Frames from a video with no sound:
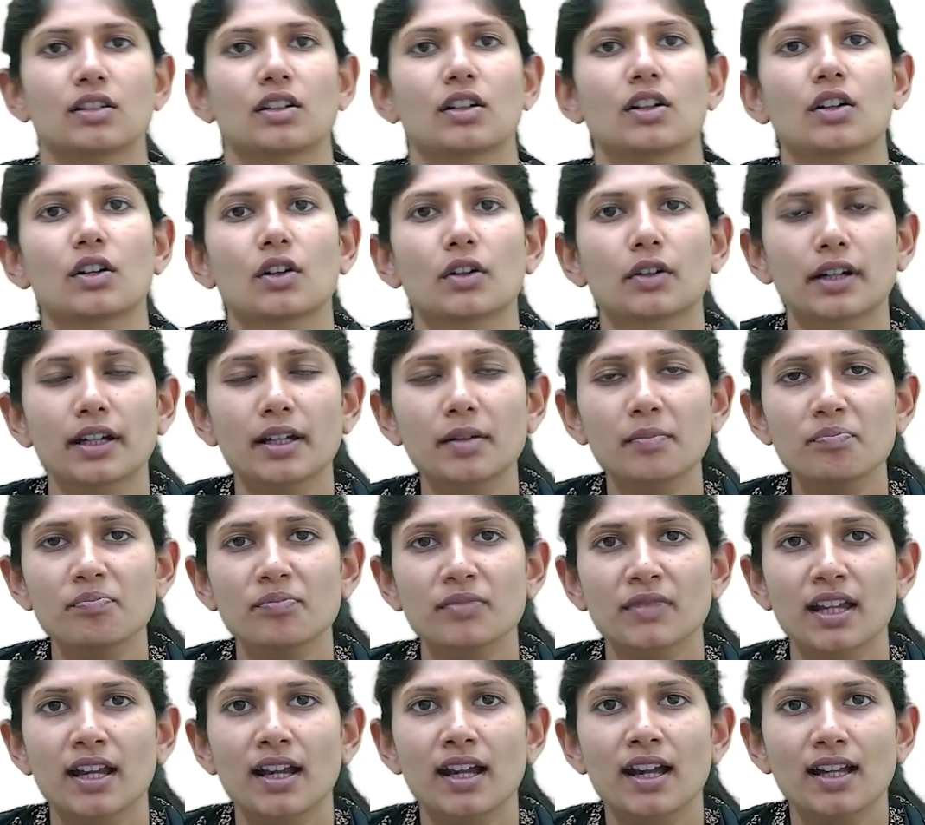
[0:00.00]
Okay,
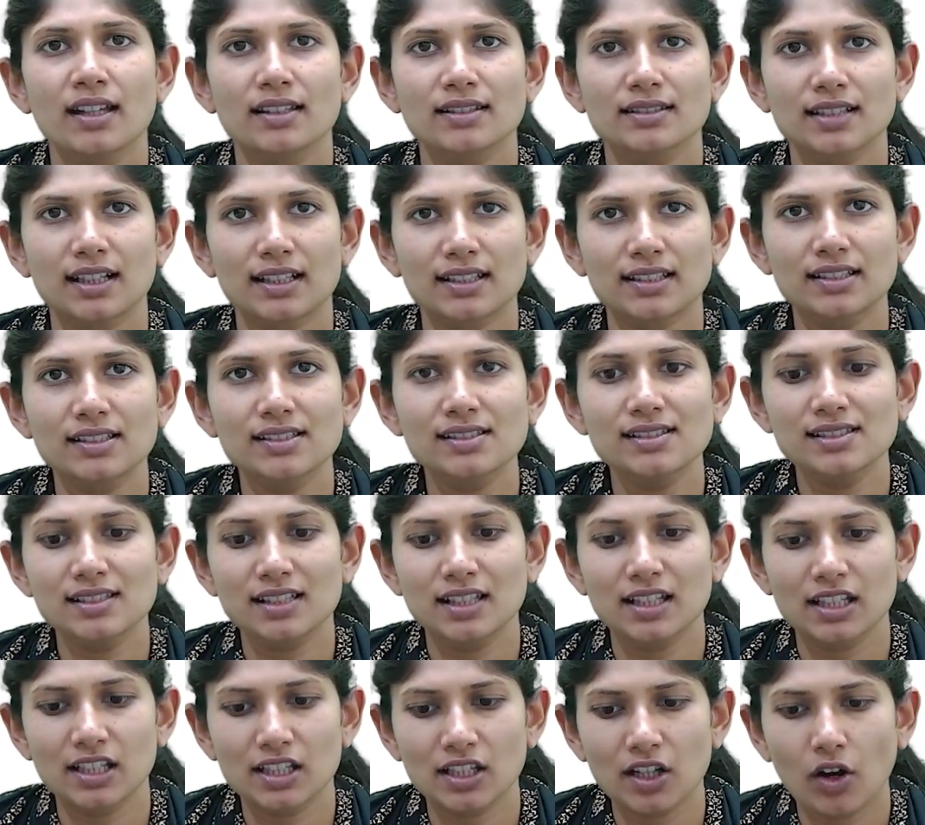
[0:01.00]
that is,
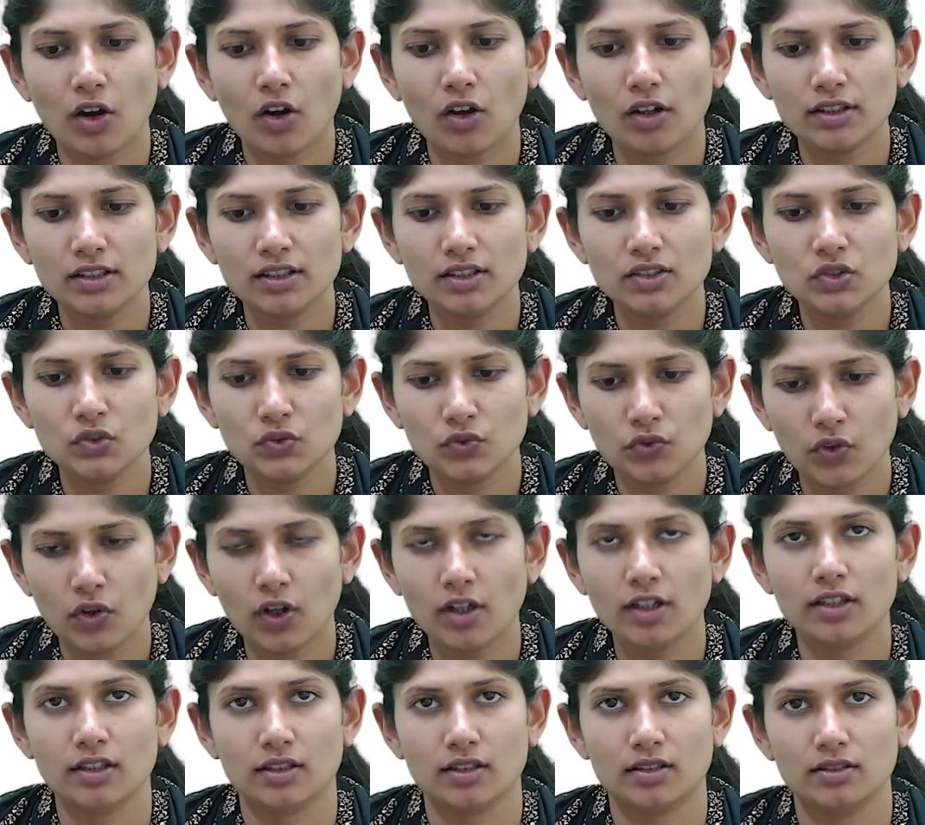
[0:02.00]
he orders
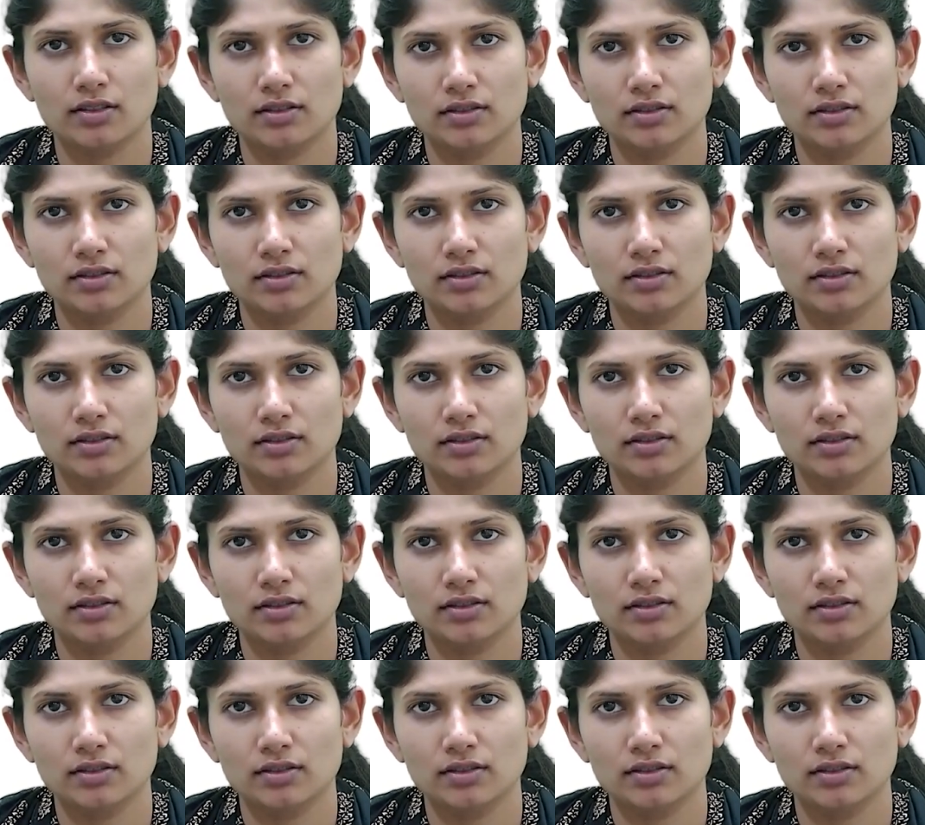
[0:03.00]
for,